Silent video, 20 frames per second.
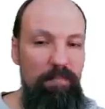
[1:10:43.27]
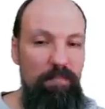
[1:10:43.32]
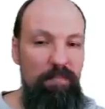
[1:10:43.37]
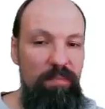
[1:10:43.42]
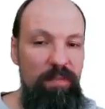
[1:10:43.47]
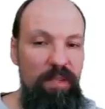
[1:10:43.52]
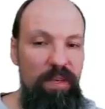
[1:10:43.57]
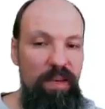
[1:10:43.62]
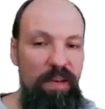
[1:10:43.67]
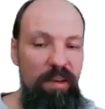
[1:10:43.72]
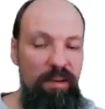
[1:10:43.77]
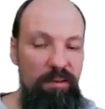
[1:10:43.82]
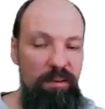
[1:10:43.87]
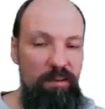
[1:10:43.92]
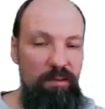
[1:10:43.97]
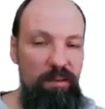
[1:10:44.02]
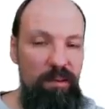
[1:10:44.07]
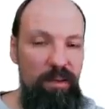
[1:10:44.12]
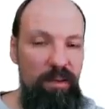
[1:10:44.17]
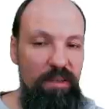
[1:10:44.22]
the
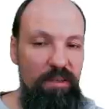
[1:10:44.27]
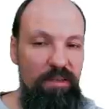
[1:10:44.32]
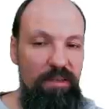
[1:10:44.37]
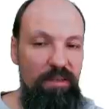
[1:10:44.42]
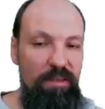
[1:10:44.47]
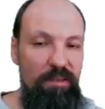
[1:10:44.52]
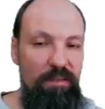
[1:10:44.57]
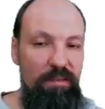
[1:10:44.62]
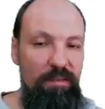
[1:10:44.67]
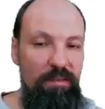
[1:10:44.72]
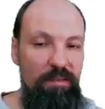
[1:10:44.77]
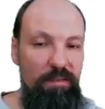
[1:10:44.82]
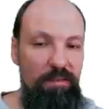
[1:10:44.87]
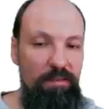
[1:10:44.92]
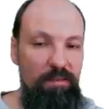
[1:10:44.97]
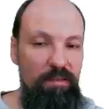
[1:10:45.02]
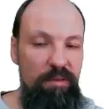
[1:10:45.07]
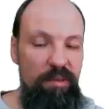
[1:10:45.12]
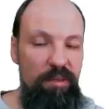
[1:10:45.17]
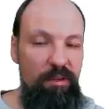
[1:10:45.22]
error has
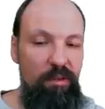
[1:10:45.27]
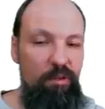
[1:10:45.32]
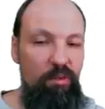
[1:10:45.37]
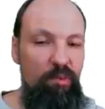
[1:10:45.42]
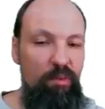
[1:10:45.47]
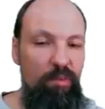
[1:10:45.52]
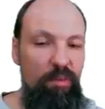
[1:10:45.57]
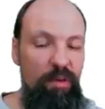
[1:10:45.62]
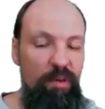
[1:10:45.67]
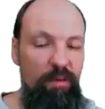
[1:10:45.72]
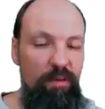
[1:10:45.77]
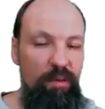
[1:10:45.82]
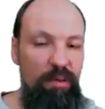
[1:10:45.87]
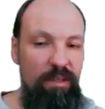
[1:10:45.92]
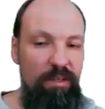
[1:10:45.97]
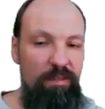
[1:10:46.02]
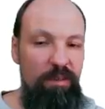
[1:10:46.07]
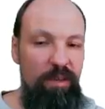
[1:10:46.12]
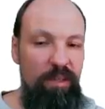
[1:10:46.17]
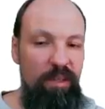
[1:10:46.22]
zero
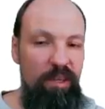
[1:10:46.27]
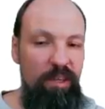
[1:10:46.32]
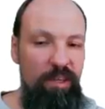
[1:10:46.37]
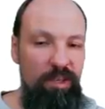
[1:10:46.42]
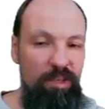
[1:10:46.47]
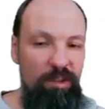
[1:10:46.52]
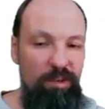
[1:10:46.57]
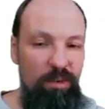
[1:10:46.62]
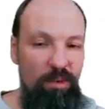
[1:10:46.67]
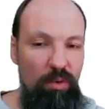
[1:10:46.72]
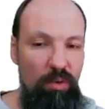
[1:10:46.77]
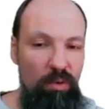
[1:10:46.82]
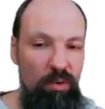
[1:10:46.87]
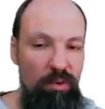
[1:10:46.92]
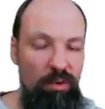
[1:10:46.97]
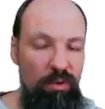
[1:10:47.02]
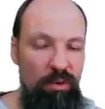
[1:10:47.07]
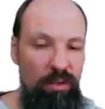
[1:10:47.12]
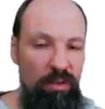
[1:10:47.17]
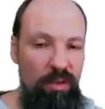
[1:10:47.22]
expectation,
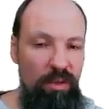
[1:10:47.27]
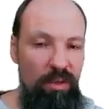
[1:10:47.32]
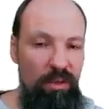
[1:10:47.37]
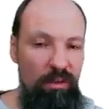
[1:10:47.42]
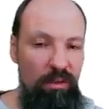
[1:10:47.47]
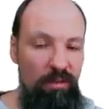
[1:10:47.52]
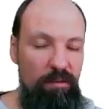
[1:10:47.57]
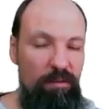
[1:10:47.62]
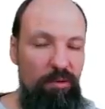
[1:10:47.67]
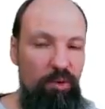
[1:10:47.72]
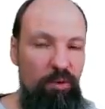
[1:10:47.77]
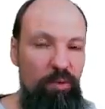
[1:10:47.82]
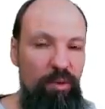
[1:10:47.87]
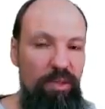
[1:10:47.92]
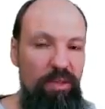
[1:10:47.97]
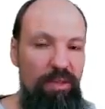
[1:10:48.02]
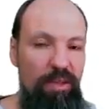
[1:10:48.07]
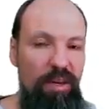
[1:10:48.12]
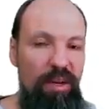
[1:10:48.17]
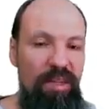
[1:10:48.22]
or the error term
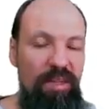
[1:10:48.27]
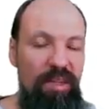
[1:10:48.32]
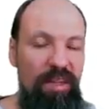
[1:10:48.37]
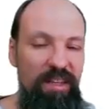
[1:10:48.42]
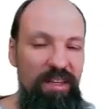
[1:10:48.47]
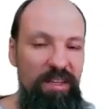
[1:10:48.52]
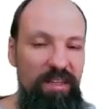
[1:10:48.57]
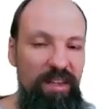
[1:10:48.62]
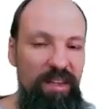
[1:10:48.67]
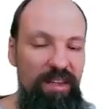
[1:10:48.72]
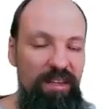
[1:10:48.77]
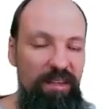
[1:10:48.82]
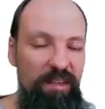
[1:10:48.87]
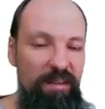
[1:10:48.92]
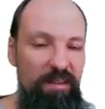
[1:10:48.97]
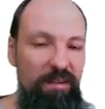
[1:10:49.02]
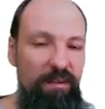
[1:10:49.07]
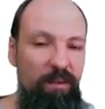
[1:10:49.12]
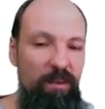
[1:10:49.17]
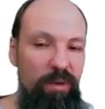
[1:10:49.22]
is
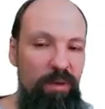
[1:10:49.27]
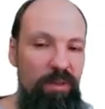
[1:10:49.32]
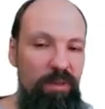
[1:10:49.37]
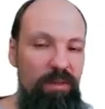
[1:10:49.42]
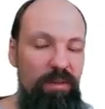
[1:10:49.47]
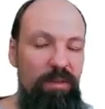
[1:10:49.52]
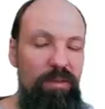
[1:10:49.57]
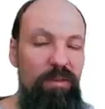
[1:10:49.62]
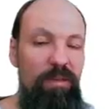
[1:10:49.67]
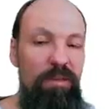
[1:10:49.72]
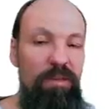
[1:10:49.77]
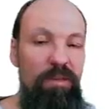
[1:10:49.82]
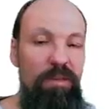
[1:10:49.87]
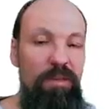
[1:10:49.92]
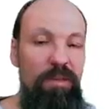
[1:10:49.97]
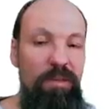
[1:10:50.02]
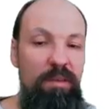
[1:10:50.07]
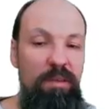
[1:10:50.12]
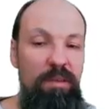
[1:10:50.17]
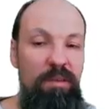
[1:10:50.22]
uncorrelated with
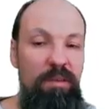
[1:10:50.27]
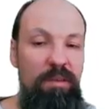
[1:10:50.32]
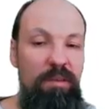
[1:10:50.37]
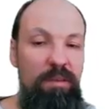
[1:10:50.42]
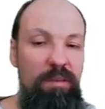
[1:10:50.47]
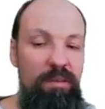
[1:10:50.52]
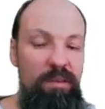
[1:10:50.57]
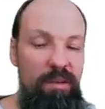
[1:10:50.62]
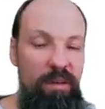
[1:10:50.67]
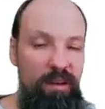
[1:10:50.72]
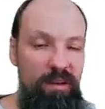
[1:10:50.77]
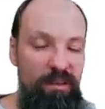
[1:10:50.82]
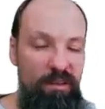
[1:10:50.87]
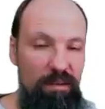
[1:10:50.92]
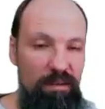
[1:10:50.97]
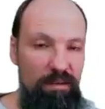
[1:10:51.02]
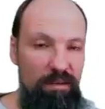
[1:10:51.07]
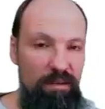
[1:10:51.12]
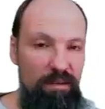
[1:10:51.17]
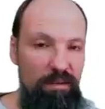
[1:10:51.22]
the
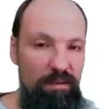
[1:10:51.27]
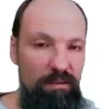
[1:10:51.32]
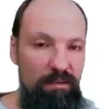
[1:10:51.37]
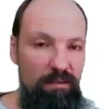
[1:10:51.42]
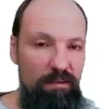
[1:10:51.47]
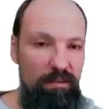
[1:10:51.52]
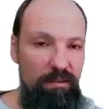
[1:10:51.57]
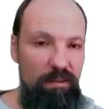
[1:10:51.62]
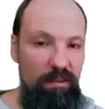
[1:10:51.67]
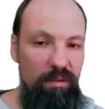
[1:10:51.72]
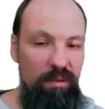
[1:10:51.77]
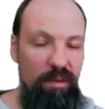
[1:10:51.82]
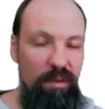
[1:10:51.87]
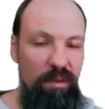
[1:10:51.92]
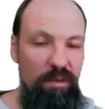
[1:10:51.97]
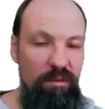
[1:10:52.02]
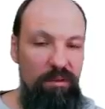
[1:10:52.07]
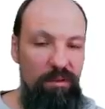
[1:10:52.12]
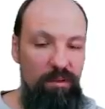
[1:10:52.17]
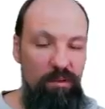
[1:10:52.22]
regressors, with the
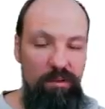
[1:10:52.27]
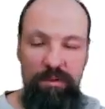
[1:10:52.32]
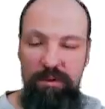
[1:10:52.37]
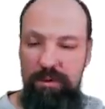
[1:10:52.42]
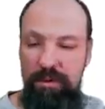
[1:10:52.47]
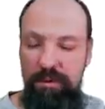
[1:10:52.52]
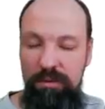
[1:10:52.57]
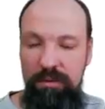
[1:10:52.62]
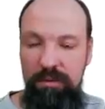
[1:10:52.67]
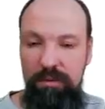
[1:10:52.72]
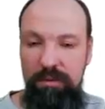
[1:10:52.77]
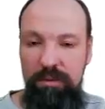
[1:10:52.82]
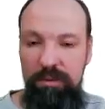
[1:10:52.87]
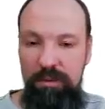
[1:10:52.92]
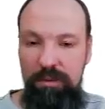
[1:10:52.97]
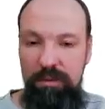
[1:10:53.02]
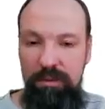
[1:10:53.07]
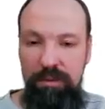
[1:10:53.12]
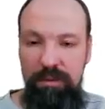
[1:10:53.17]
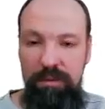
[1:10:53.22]
controls.
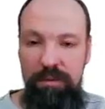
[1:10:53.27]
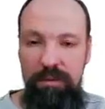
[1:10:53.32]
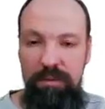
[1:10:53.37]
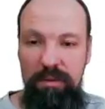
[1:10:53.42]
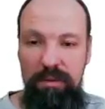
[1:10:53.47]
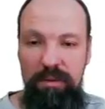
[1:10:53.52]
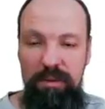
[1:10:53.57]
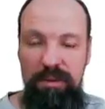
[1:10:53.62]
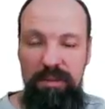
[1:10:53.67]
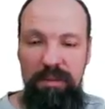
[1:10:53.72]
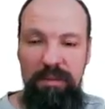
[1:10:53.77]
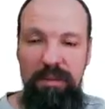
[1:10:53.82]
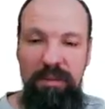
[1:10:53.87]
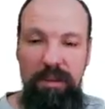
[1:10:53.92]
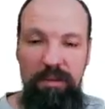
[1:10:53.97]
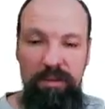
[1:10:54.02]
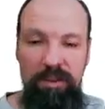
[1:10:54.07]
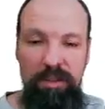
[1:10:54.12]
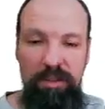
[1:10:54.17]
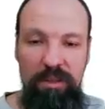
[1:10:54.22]
This
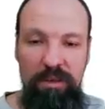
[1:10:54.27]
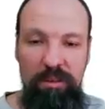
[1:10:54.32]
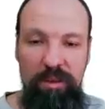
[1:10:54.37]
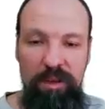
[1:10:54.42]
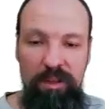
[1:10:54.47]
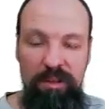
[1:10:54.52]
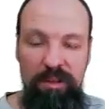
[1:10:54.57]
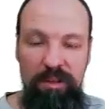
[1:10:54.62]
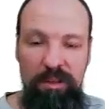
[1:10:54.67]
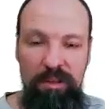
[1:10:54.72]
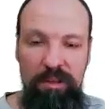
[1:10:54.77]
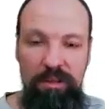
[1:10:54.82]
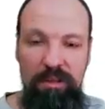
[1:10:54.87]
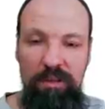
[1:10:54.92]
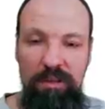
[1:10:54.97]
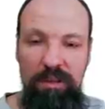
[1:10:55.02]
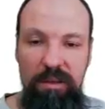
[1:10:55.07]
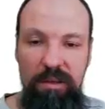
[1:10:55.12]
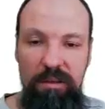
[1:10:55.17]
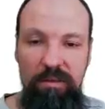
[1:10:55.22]
assumption remains here.
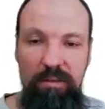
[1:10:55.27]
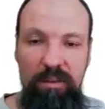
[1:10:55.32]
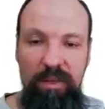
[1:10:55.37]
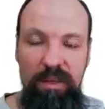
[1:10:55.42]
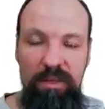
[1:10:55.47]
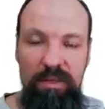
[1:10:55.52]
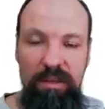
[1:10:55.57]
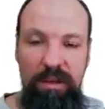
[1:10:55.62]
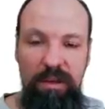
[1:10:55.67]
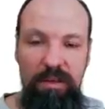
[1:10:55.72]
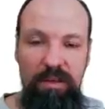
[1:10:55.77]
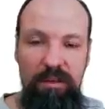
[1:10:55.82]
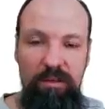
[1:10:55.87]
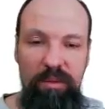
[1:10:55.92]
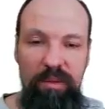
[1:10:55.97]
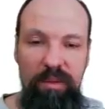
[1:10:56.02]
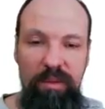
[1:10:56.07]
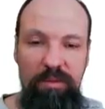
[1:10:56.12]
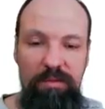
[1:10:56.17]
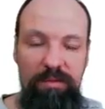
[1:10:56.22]
It means a little
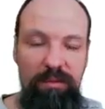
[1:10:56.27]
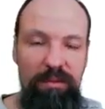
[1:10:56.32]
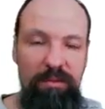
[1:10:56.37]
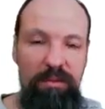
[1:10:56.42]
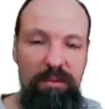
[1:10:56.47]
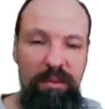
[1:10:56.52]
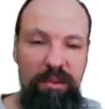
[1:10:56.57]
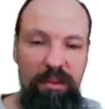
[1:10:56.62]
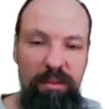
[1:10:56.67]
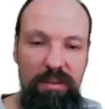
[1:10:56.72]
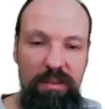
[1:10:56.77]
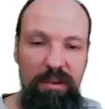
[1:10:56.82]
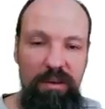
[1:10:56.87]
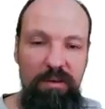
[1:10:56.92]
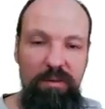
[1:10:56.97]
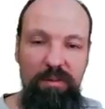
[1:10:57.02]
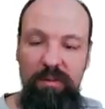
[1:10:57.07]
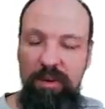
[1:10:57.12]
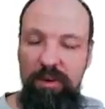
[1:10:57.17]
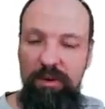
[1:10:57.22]
bit different thing
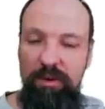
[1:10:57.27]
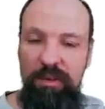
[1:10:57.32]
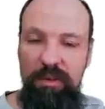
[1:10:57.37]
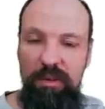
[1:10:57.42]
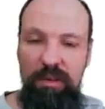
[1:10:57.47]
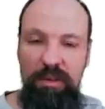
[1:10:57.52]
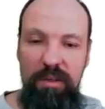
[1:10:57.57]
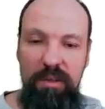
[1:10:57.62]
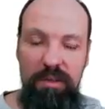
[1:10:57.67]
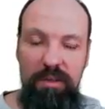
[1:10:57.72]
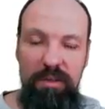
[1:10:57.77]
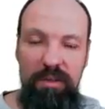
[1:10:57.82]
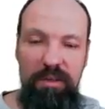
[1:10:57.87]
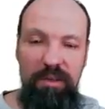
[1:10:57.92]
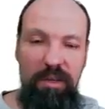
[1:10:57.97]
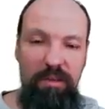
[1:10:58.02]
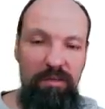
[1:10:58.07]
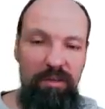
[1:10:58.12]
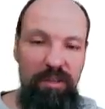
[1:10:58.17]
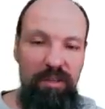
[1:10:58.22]
now because it's
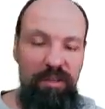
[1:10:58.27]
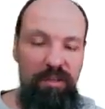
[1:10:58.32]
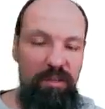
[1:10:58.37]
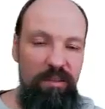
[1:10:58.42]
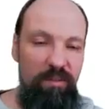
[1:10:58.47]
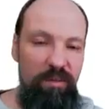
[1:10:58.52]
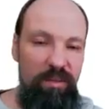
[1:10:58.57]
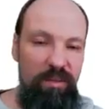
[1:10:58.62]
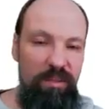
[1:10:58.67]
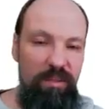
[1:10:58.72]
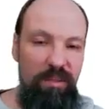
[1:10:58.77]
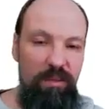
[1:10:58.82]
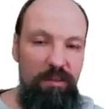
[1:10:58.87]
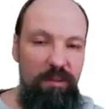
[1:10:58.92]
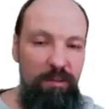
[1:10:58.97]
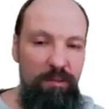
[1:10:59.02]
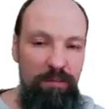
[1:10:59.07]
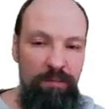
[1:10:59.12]
time series, but still.